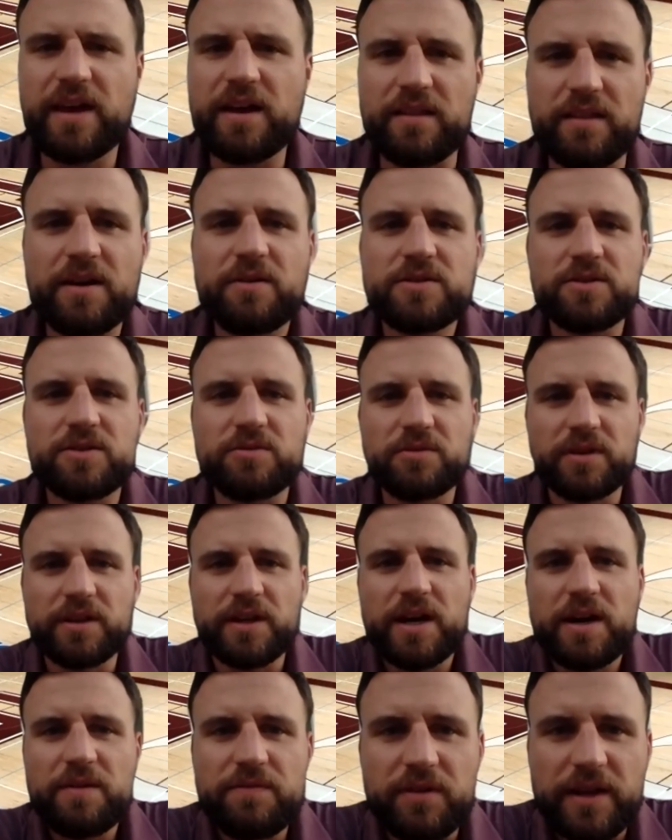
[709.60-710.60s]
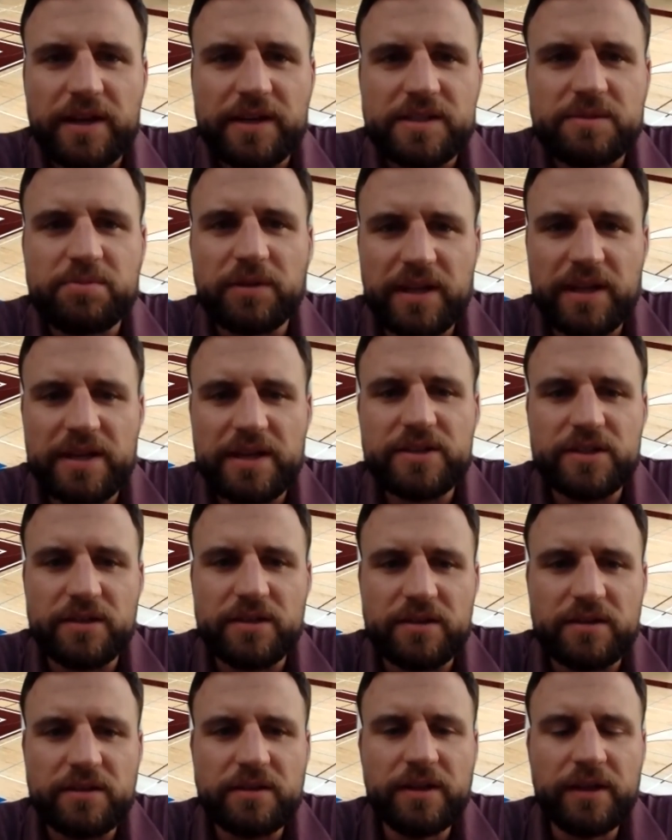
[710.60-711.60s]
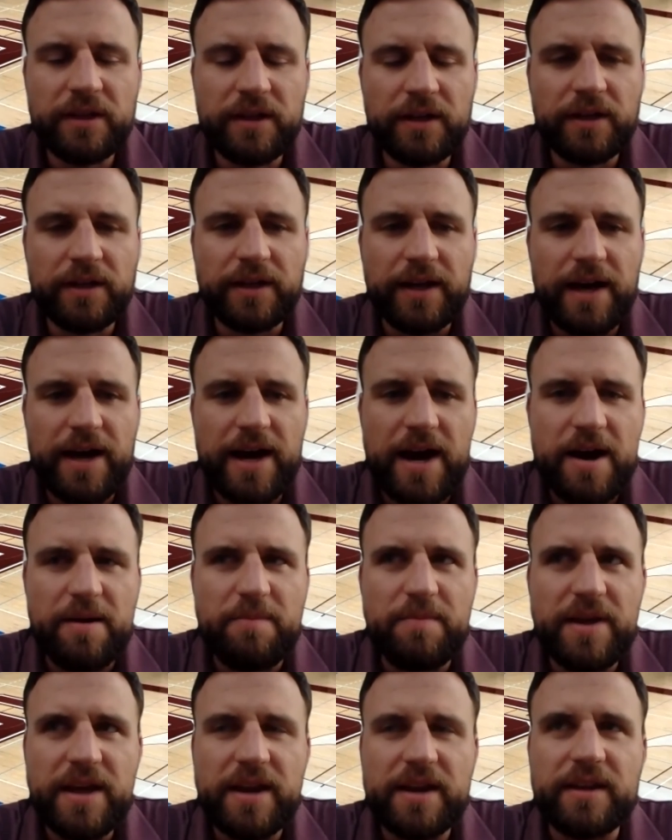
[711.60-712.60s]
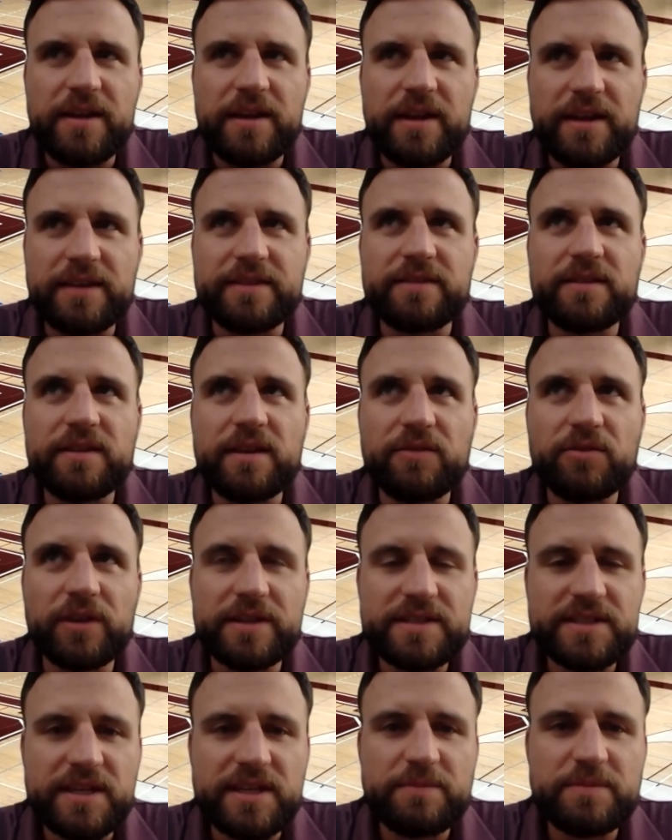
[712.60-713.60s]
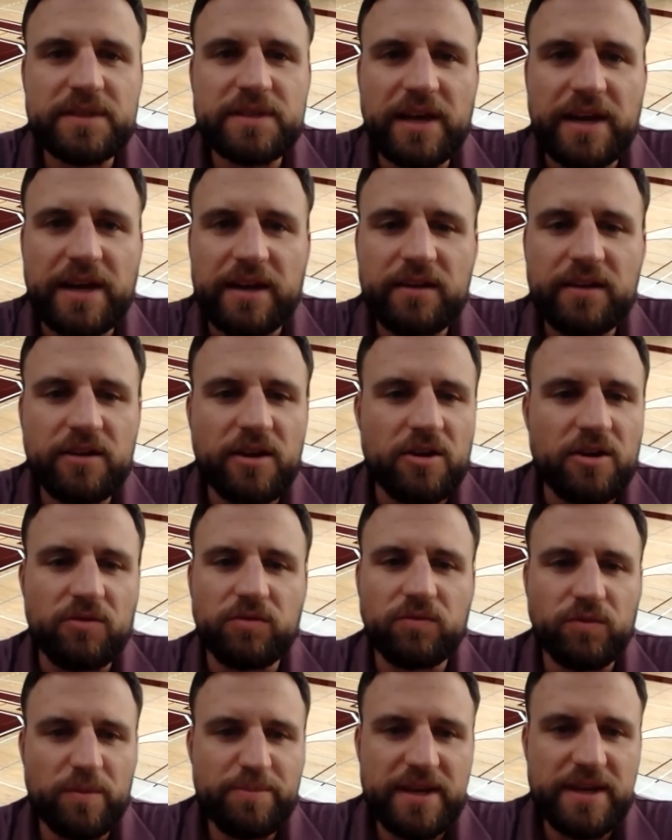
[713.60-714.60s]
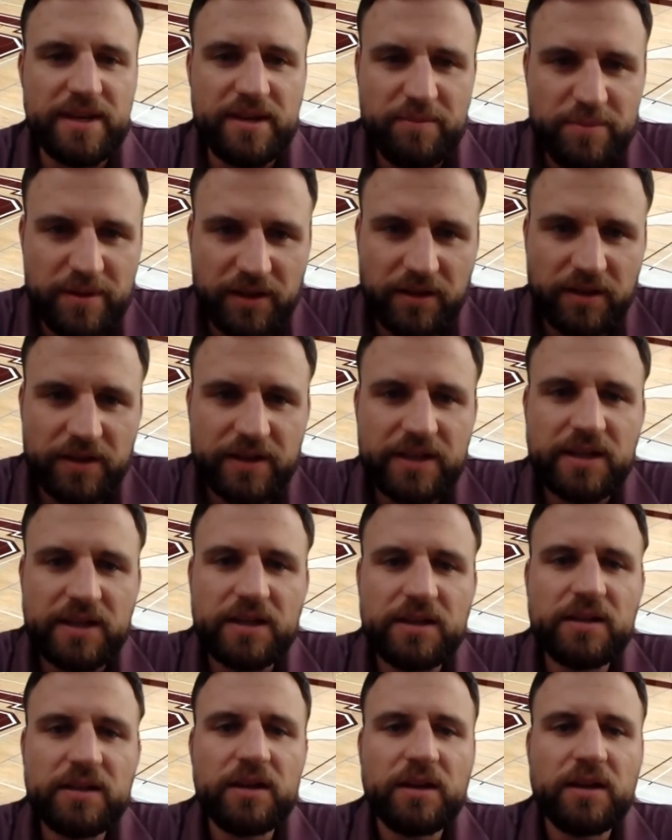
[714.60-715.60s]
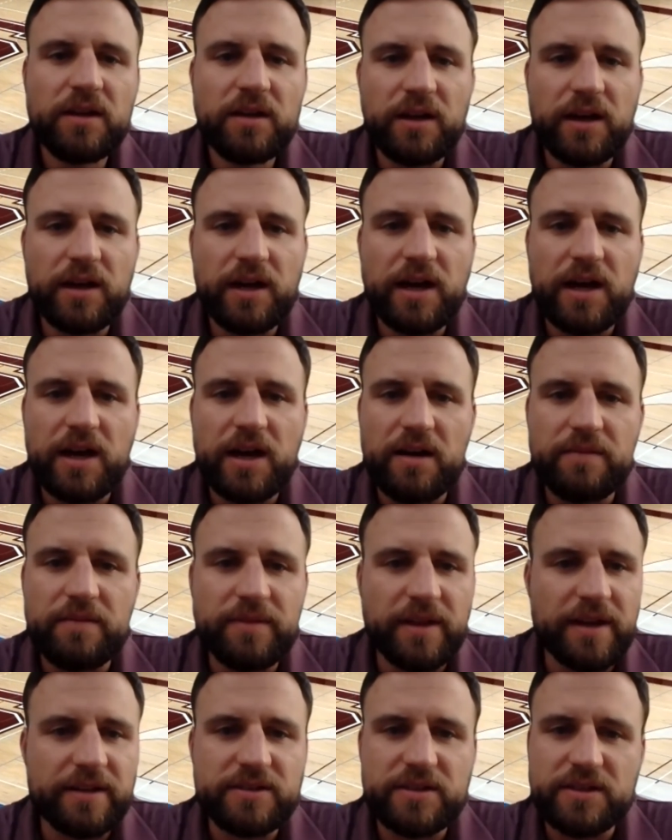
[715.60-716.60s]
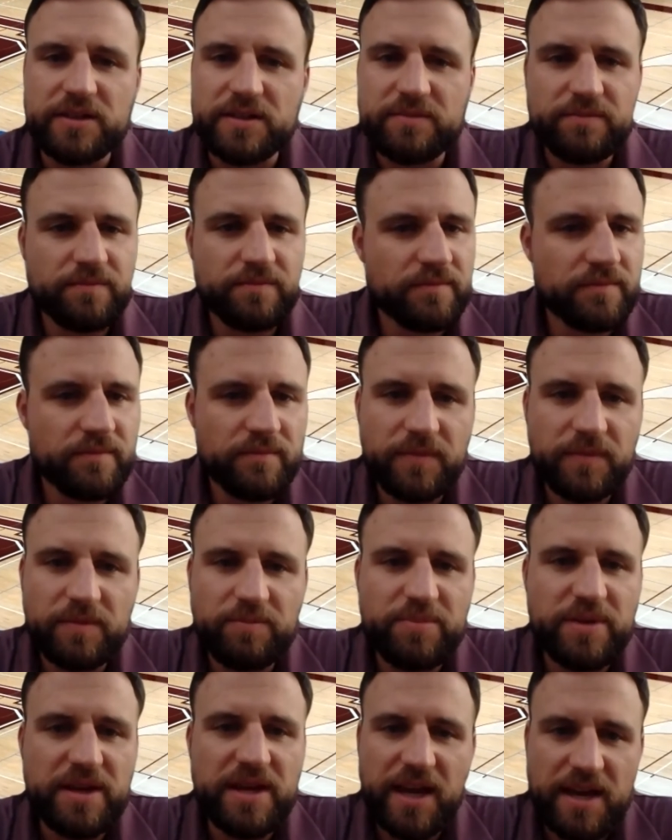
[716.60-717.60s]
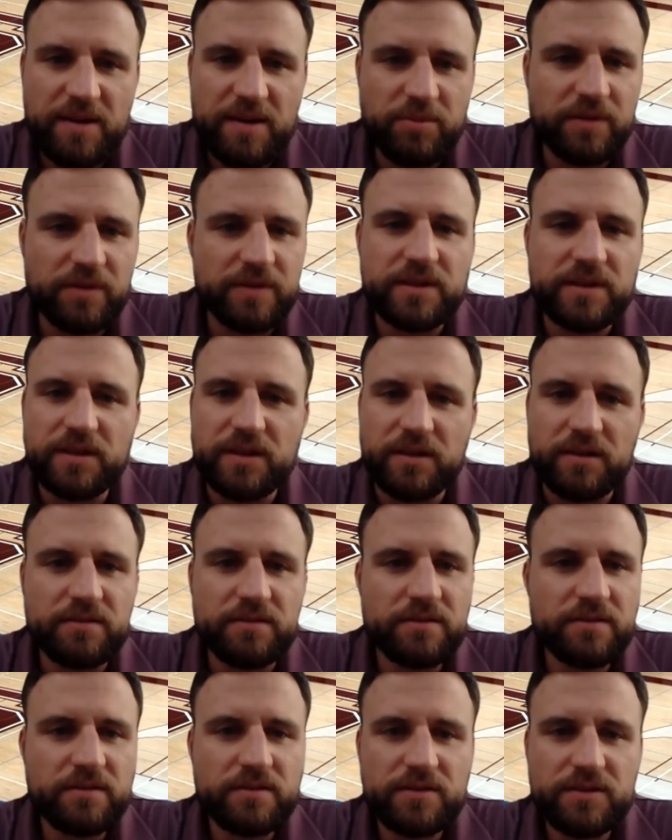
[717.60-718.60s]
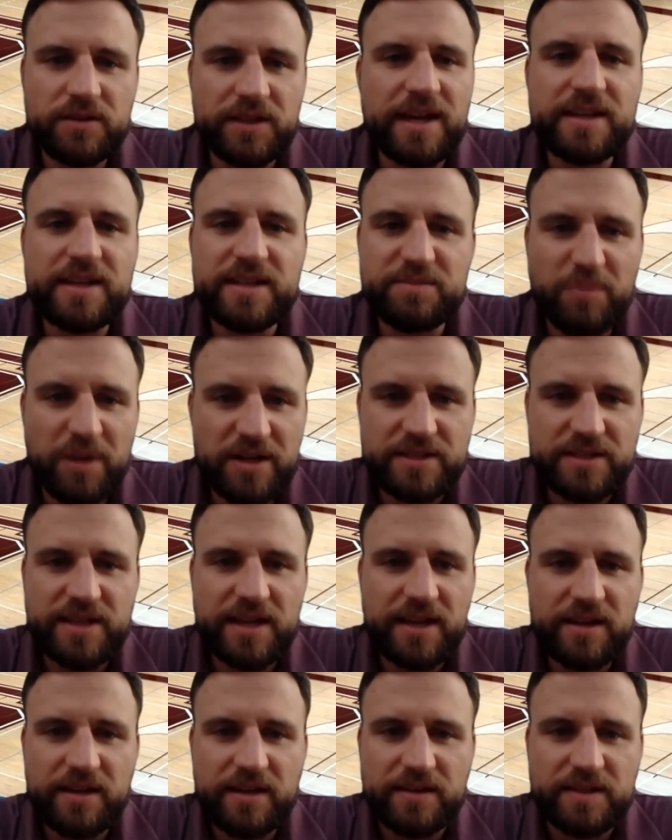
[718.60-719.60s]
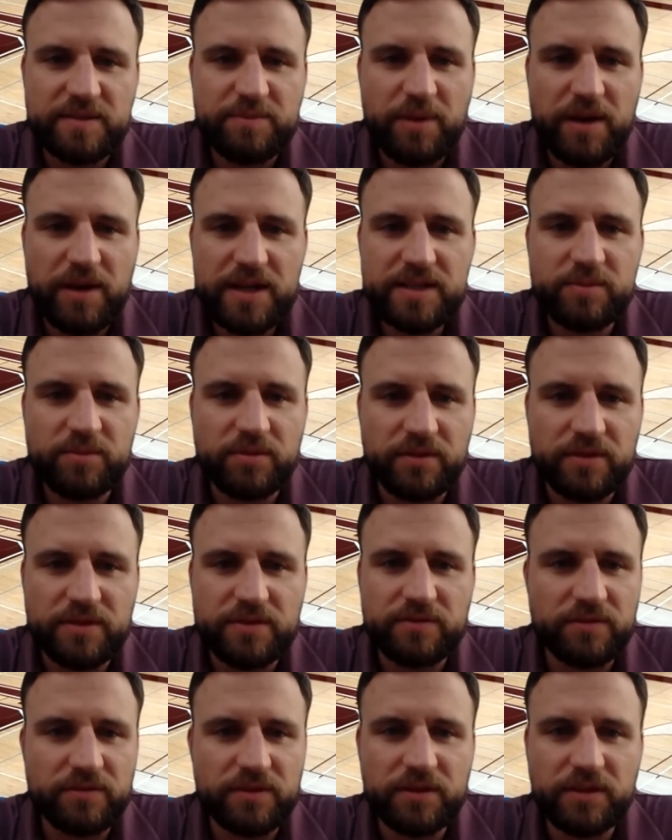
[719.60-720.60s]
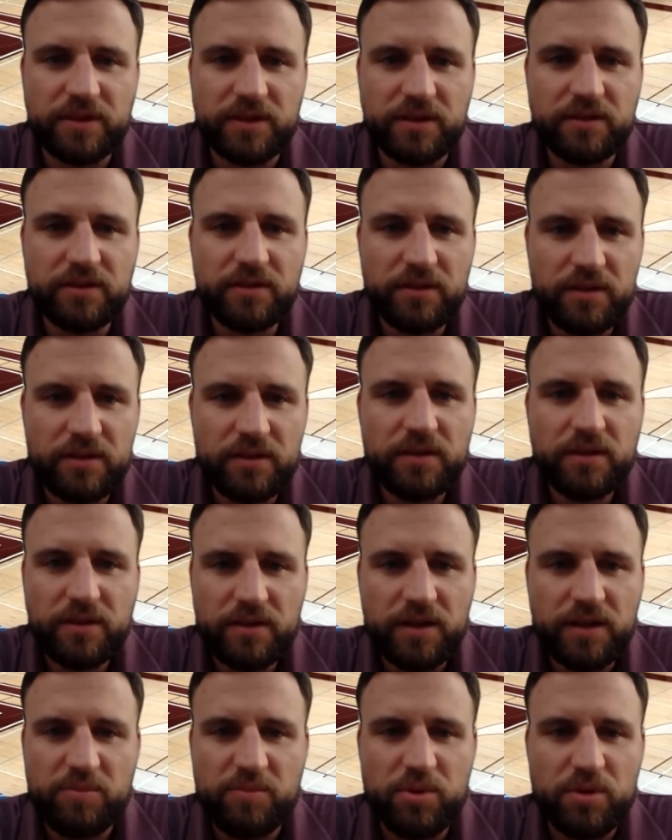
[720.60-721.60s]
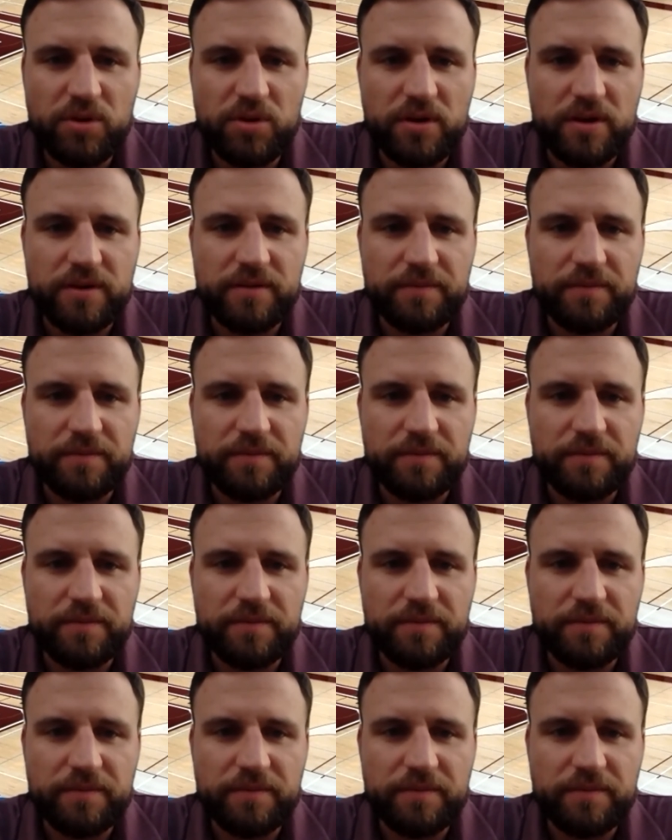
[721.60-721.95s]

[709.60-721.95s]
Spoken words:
that was a really helpful explanation. And it really seems like, repeatability, like just being able to get as much data as possible is really important.